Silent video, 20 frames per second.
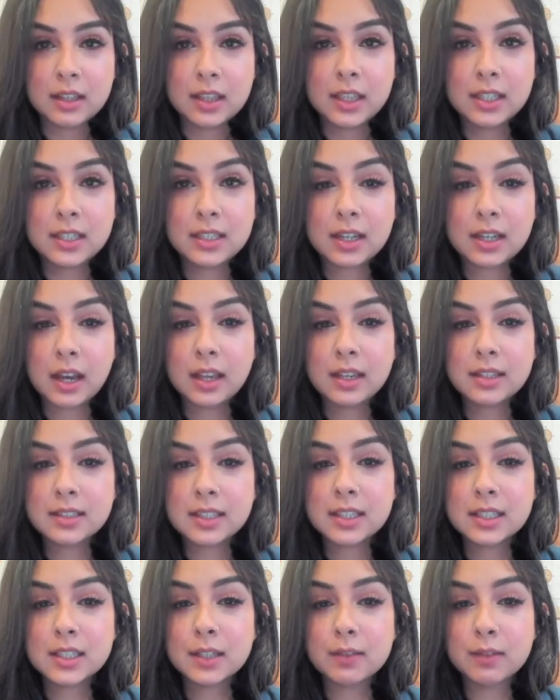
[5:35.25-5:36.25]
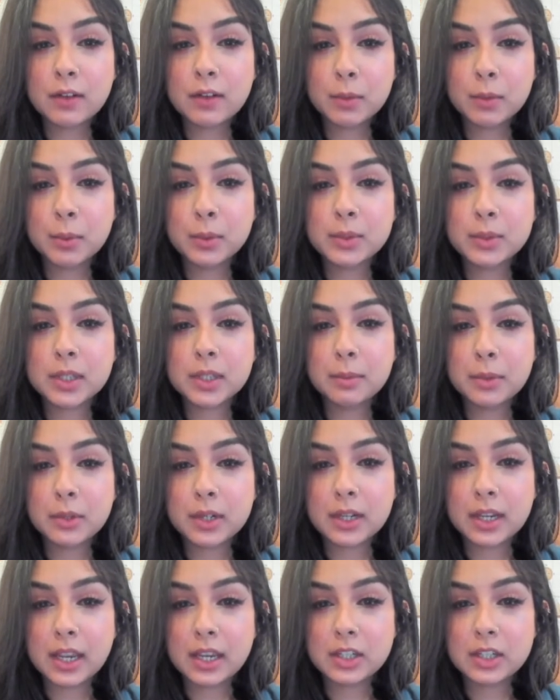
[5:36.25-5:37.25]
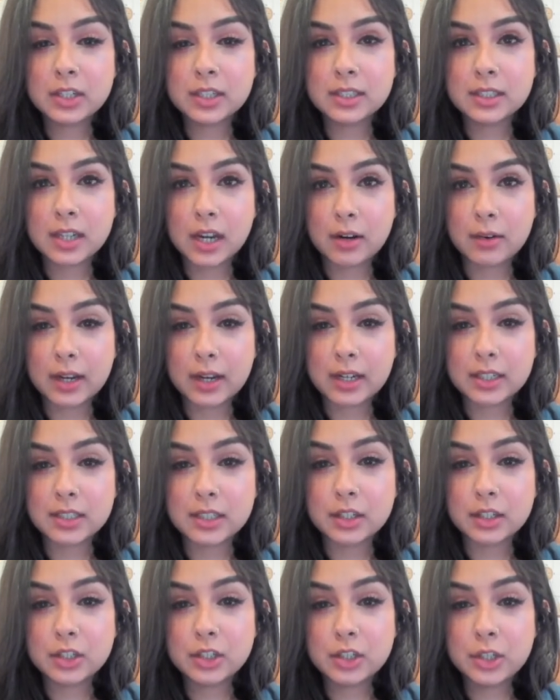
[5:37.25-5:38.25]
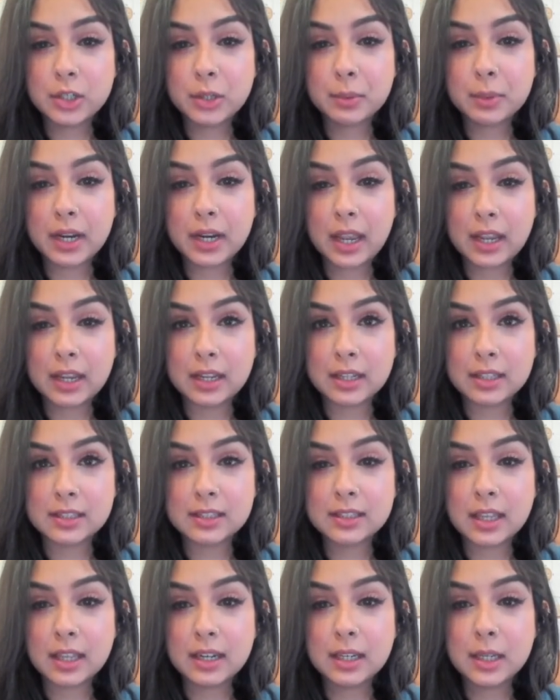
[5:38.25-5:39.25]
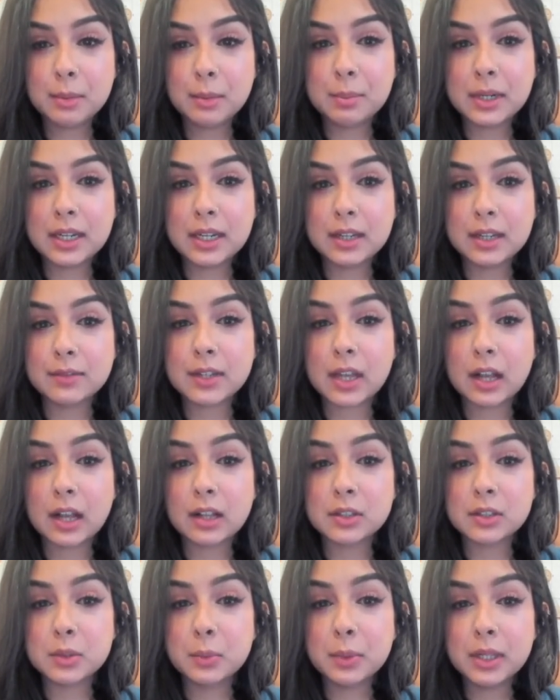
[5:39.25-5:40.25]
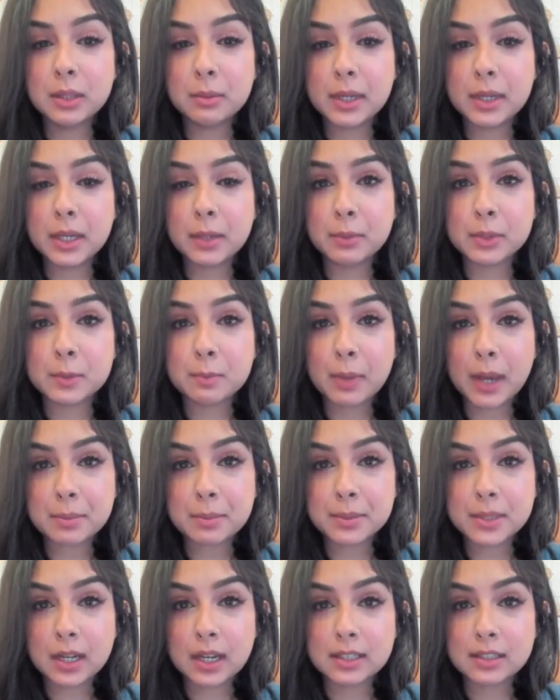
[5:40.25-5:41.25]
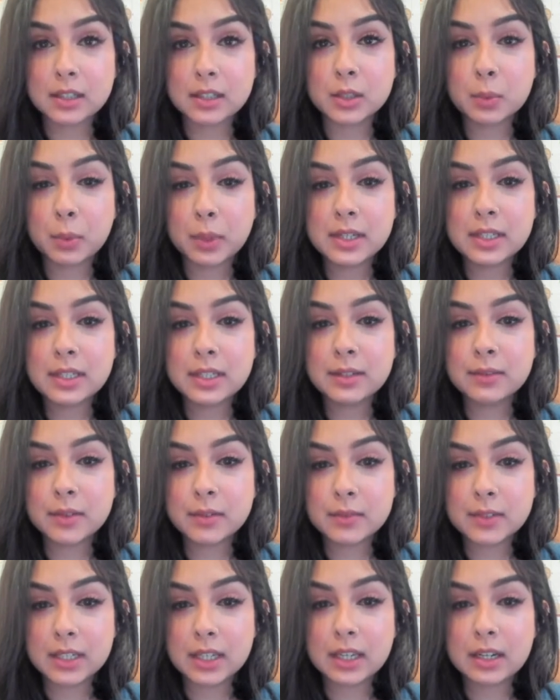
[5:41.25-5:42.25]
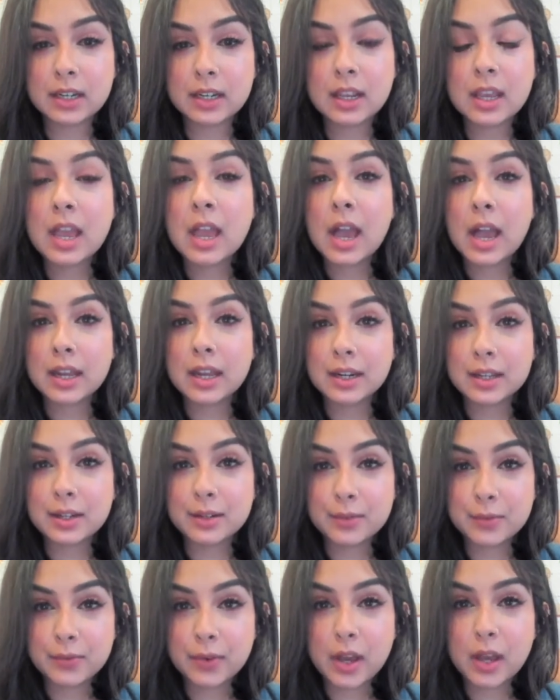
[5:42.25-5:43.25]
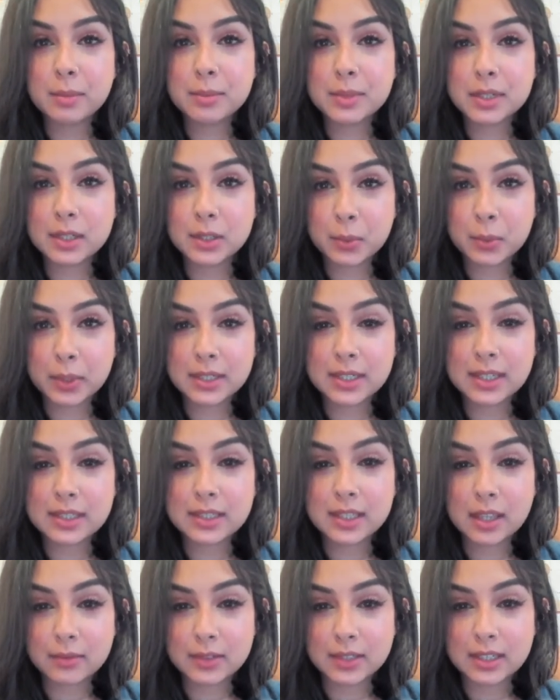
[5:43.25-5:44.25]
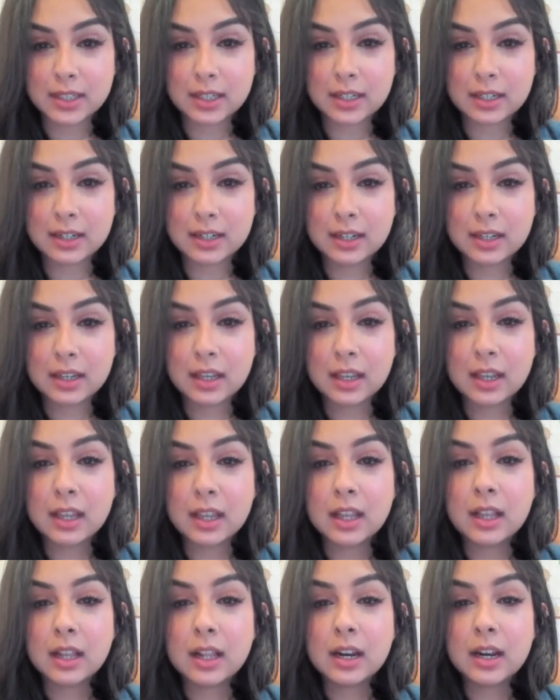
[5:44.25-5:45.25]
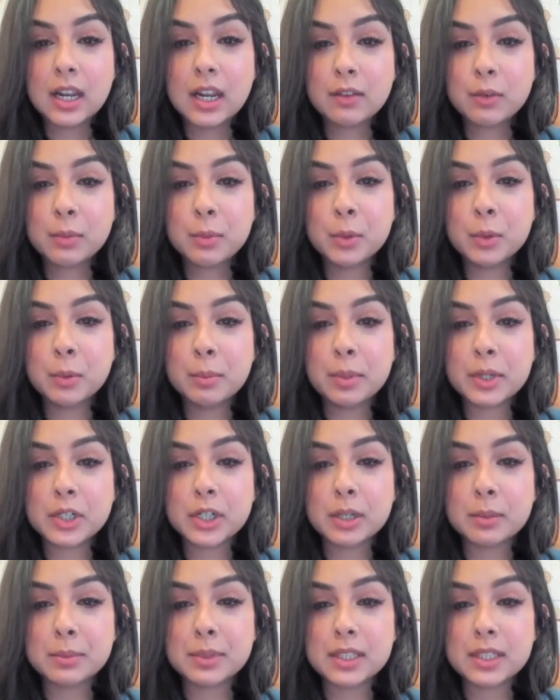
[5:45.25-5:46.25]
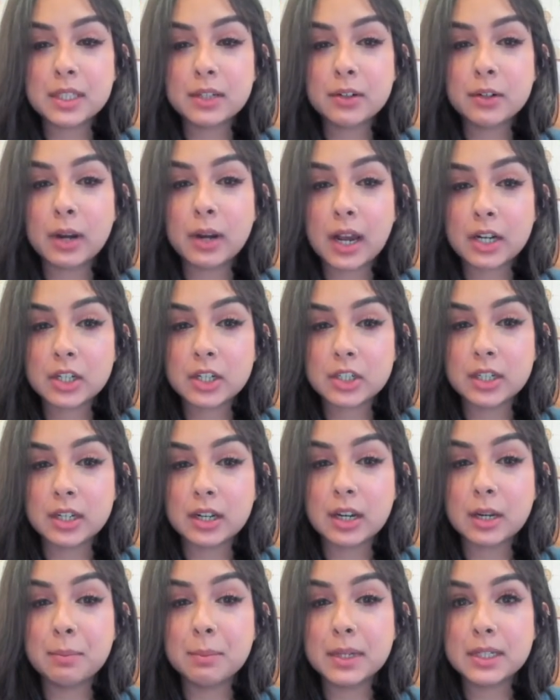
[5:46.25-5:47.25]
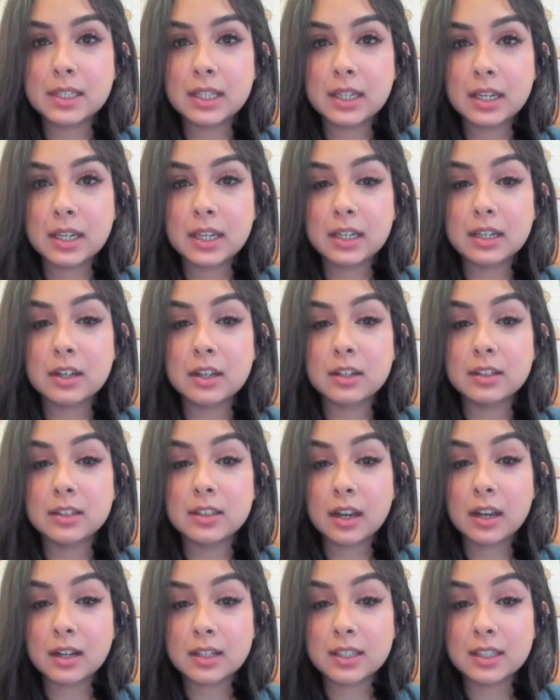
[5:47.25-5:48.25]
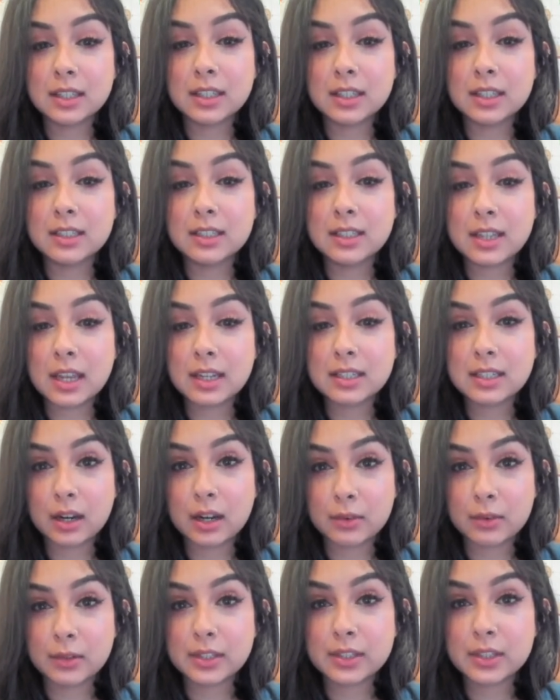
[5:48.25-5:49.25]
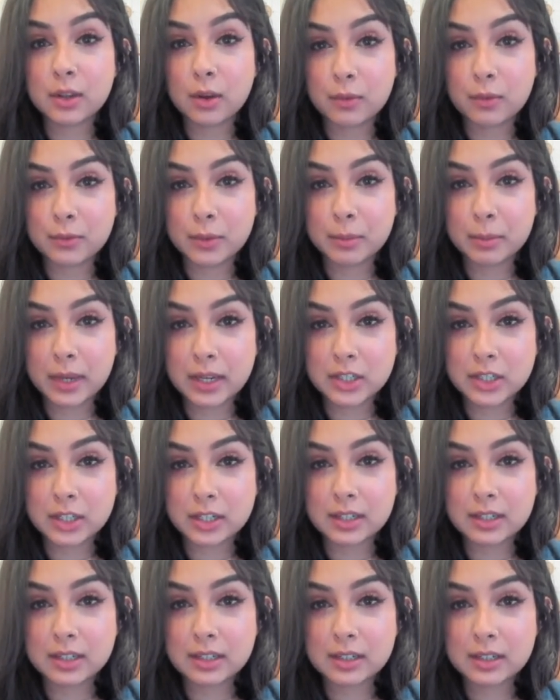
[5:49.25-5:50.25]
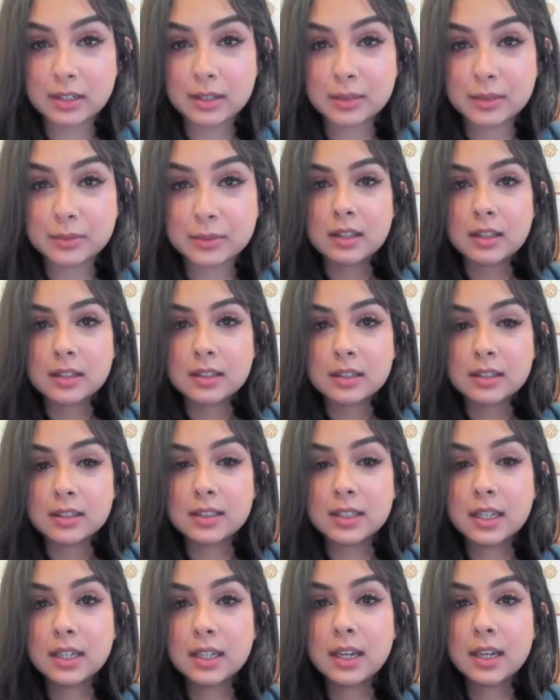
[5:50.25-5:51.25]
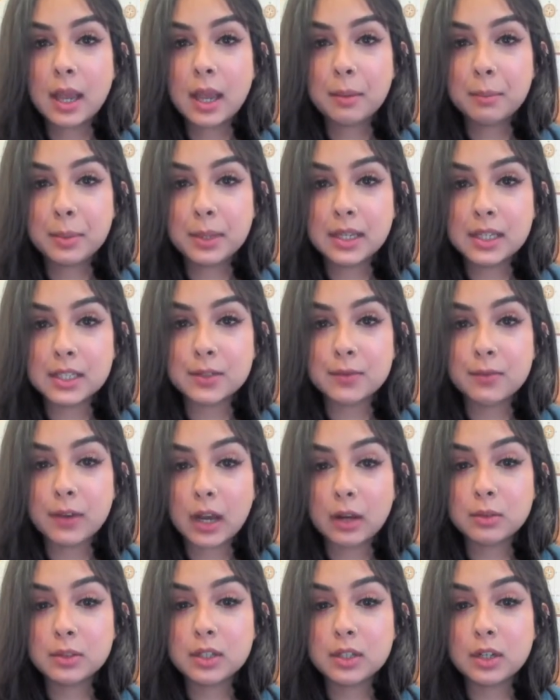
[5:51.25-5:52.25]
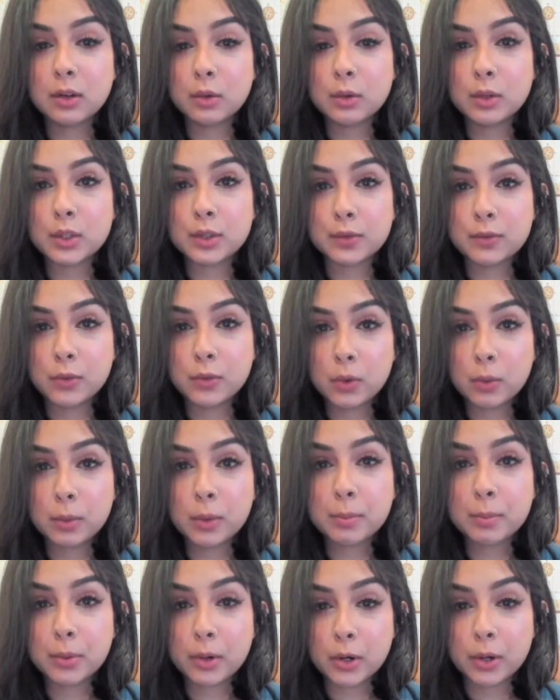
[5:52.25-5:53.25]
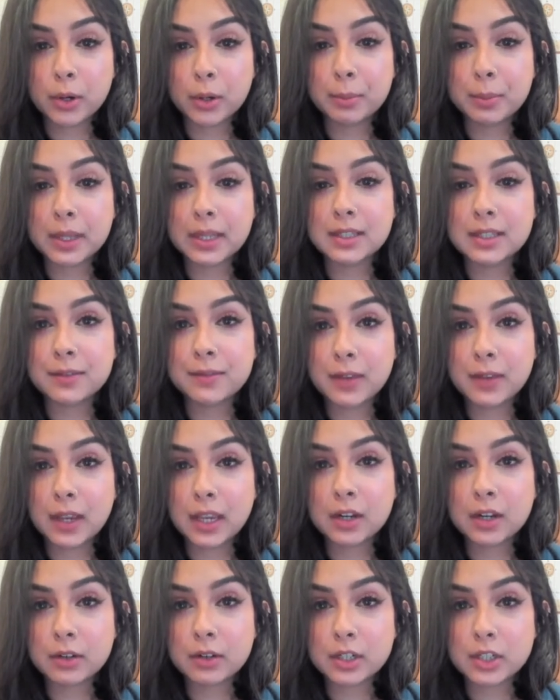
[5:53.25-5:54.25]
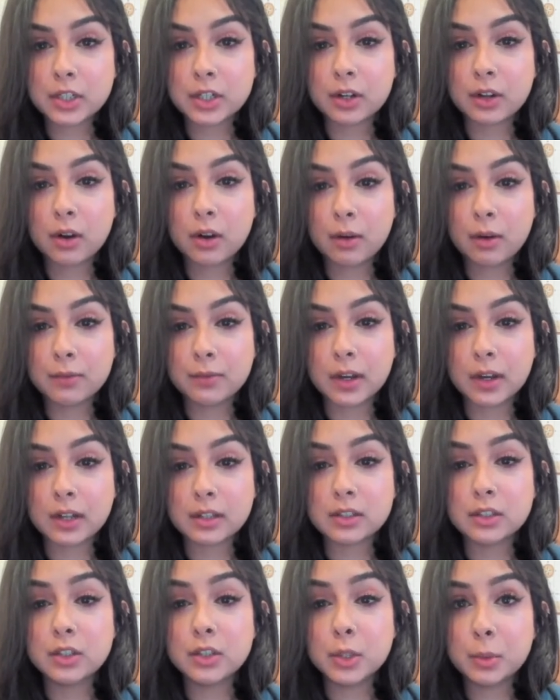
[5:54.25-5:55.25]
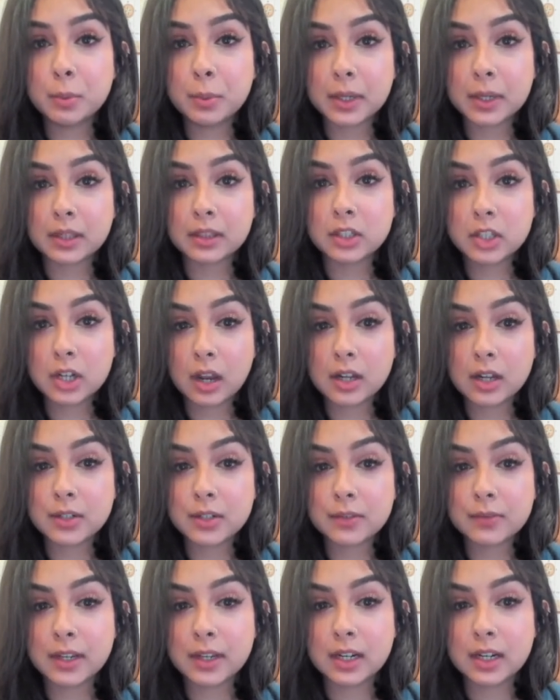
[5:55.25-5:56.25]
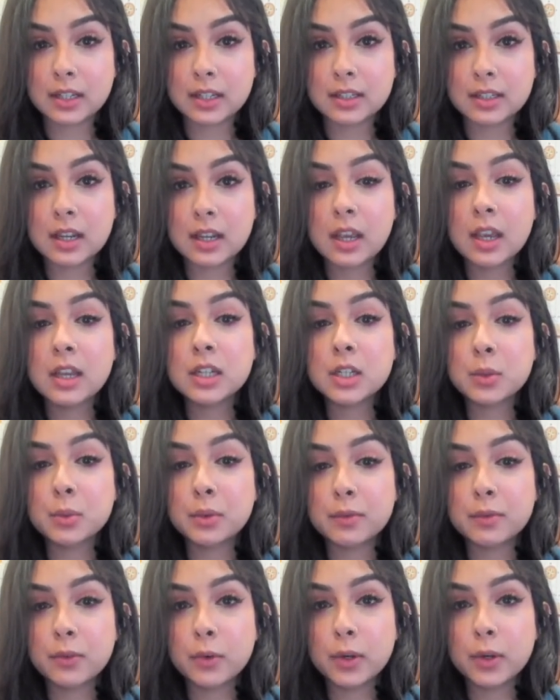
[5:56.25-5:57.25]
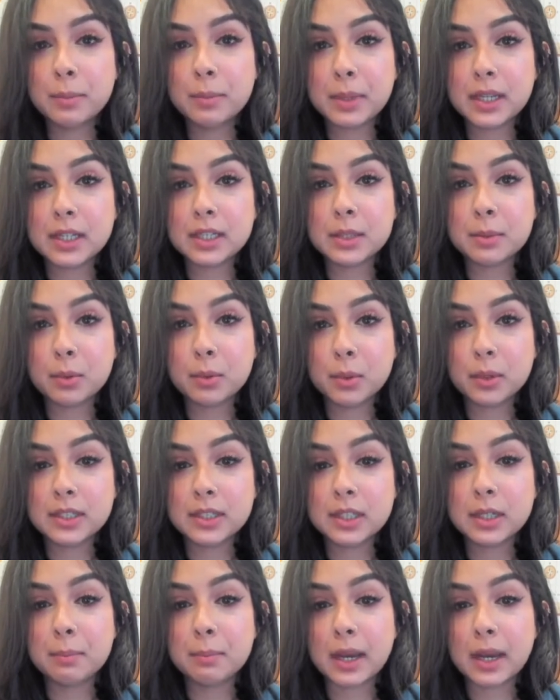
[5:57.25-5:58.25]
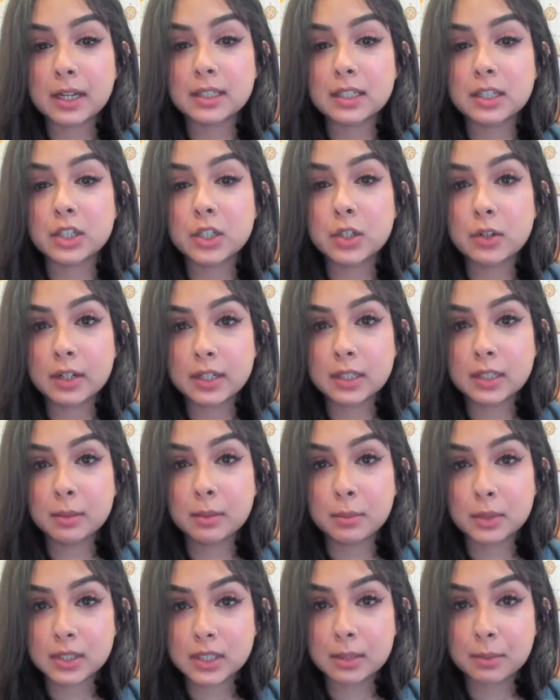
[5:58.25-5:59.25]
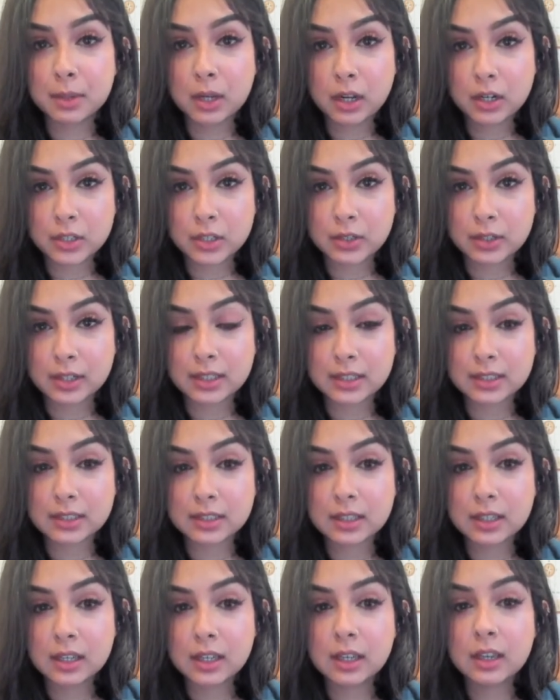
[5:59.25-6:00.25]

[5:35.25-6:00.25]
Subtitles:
The Diocese of Liverpool's communications director, Stuart Haynes, said he believed Al-Swilmin was baptized in 2015 and confirmed in 2017. Liverpool Bishop Cyril Ashton admitted he had conducted the dead terrorist confirmation. Senior MPs vowed to launch a formal probe into fake Christian converts duping the Church of England to avoid being deported back to stricter Muslim countries.